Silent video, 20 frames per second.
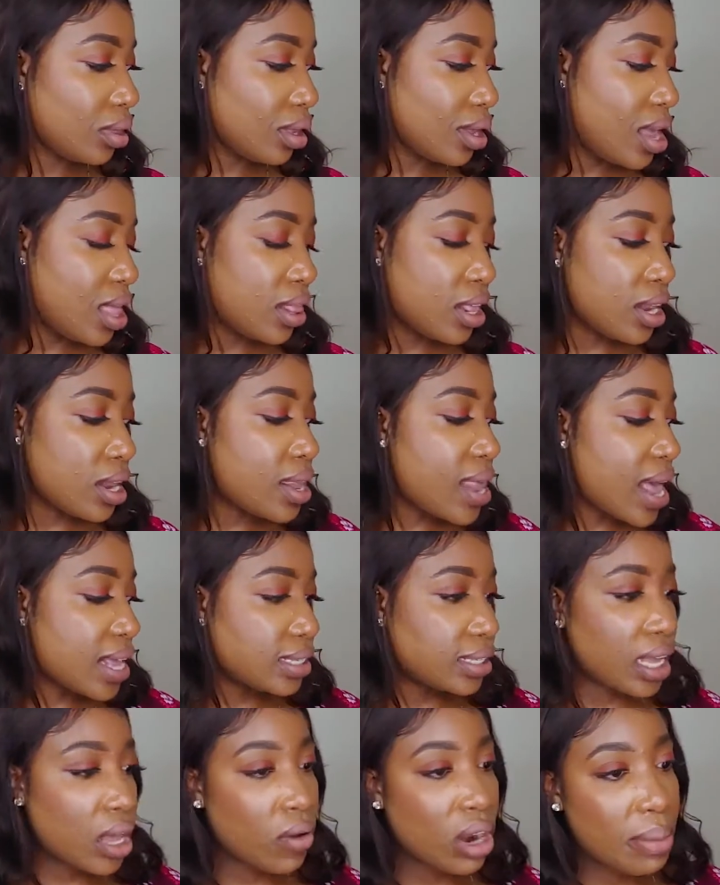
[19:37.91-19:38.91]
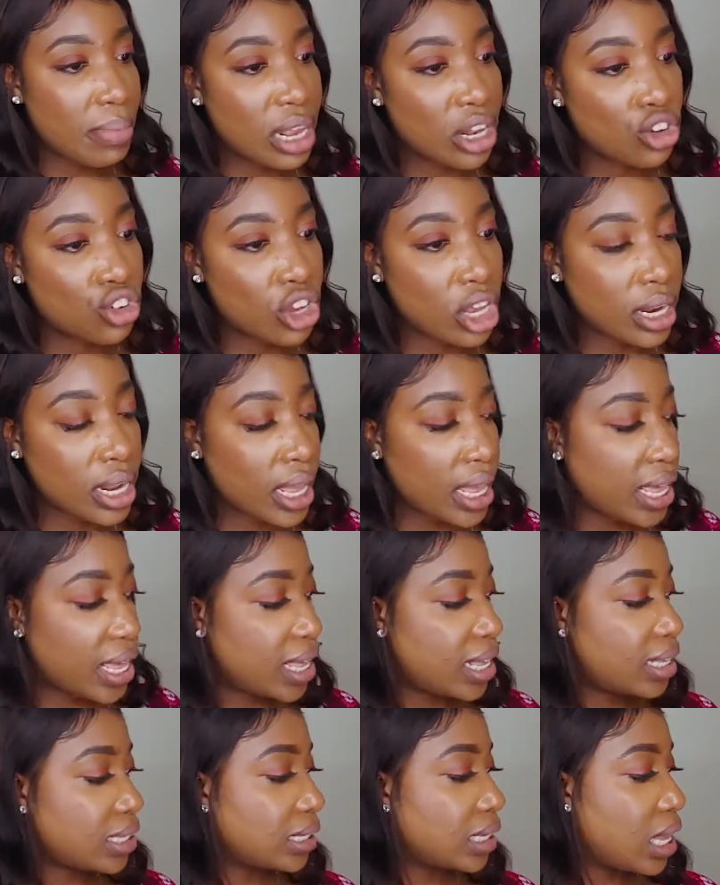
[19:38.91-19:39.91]
And then the last thing I want to mention
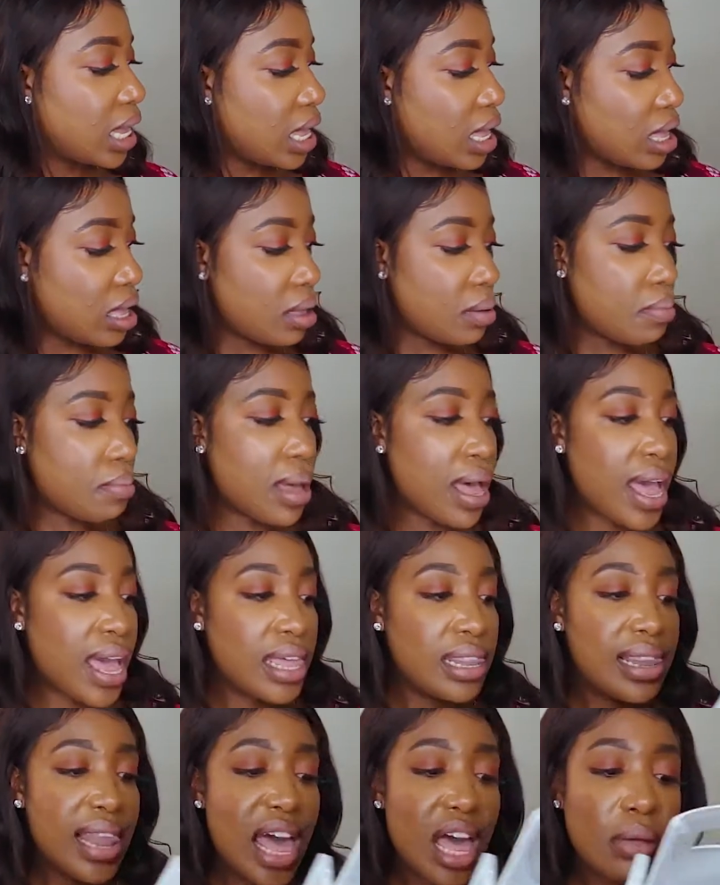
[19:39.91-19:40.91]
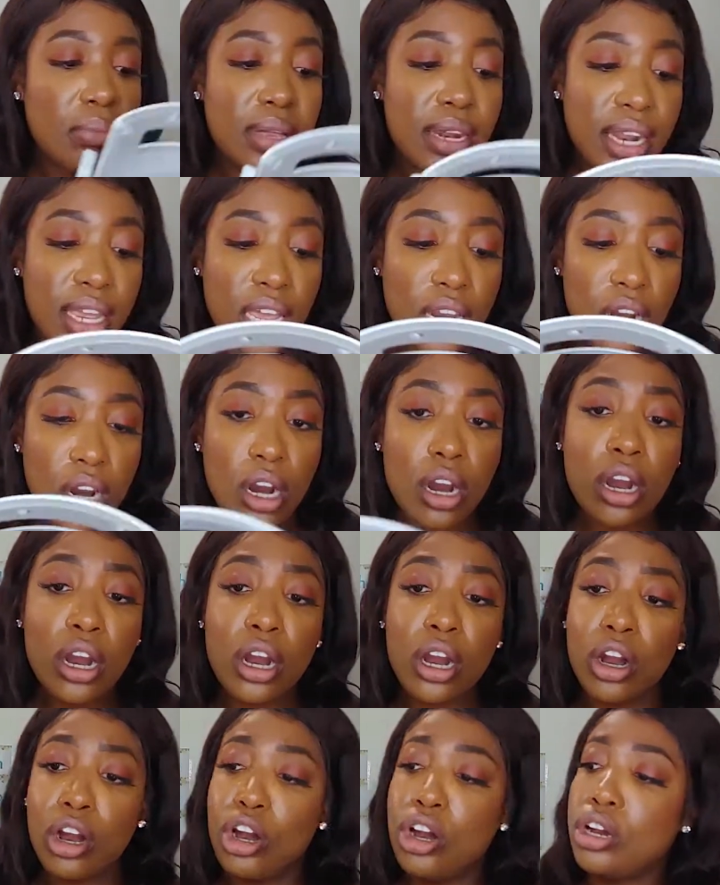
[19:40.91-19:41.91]
is my
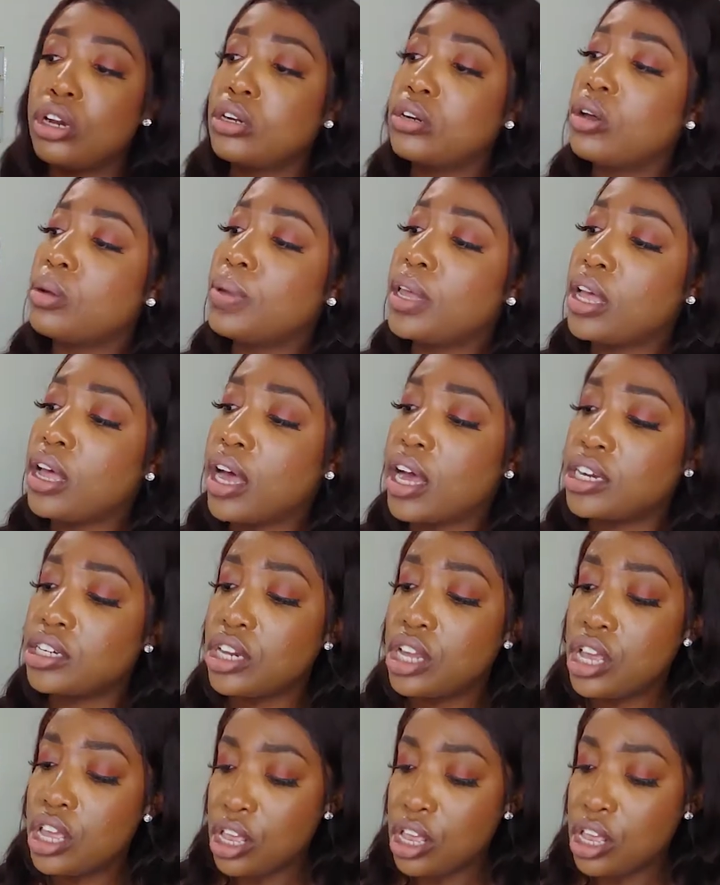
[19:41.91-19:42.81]
laminator. Oh my gosh.